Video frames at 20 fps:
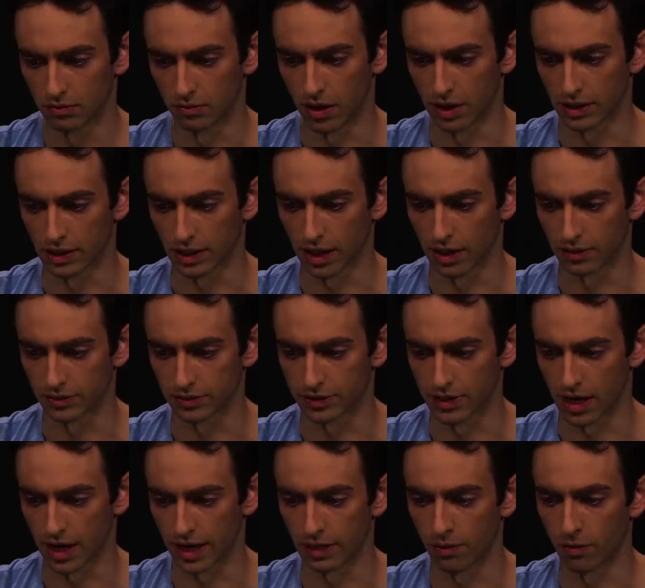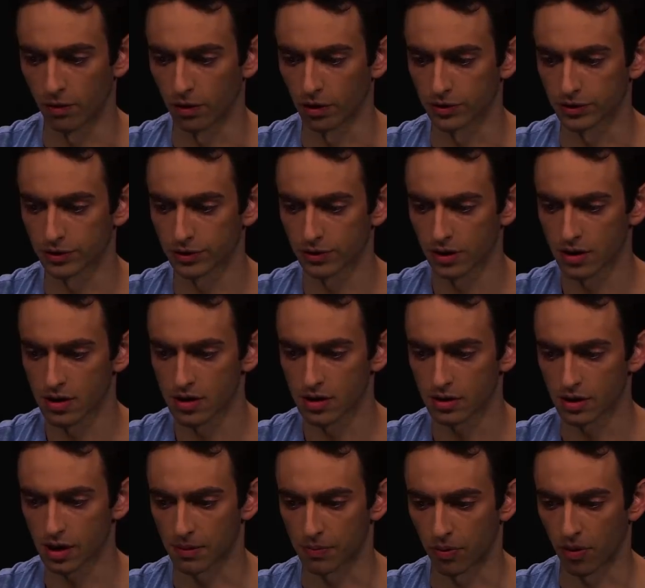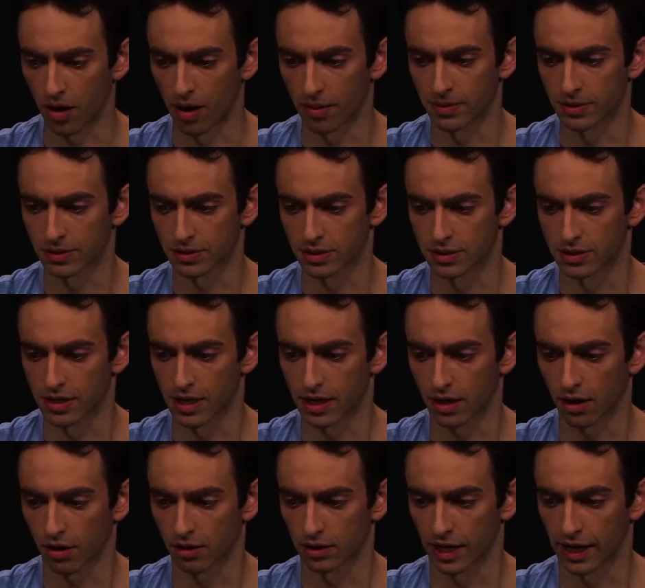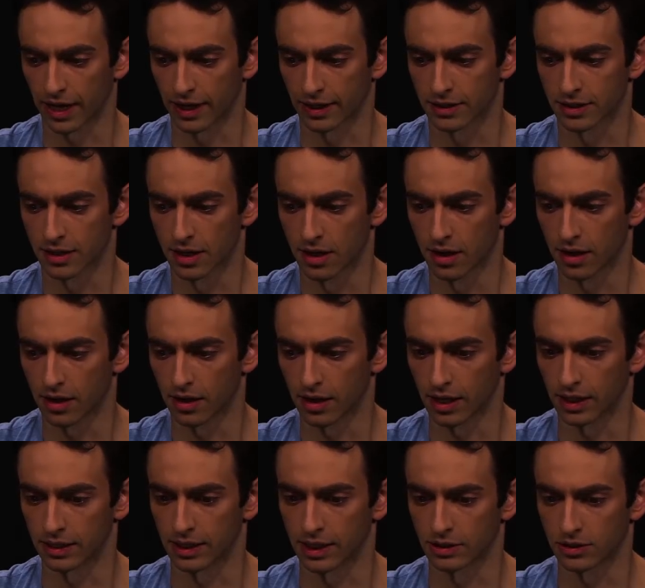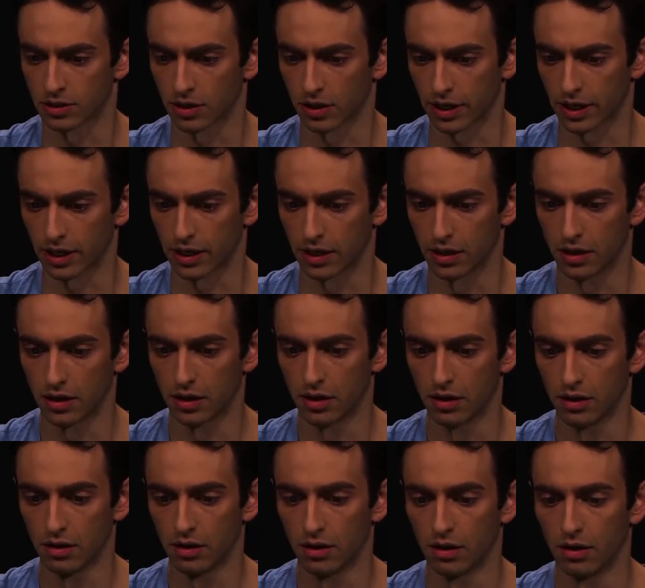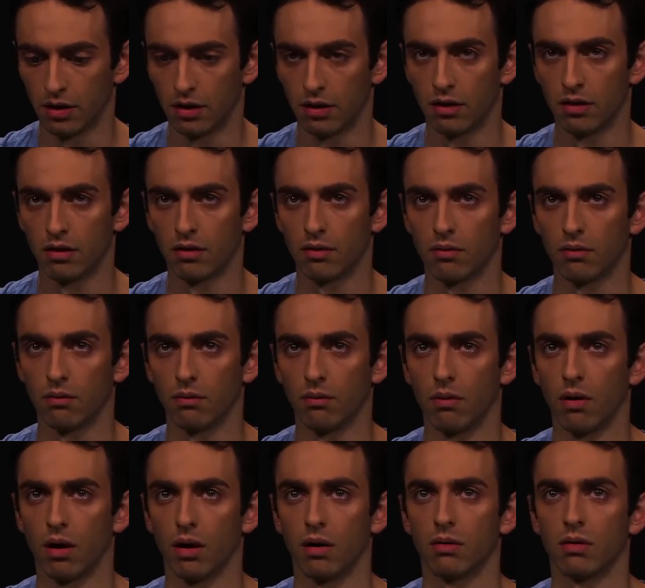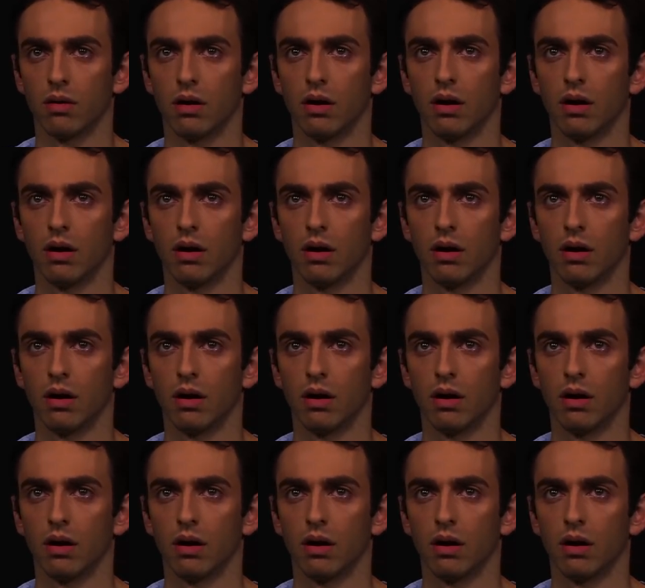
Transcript: Red Cloud's dying words, they promised to take our land, and they took it. Whoa.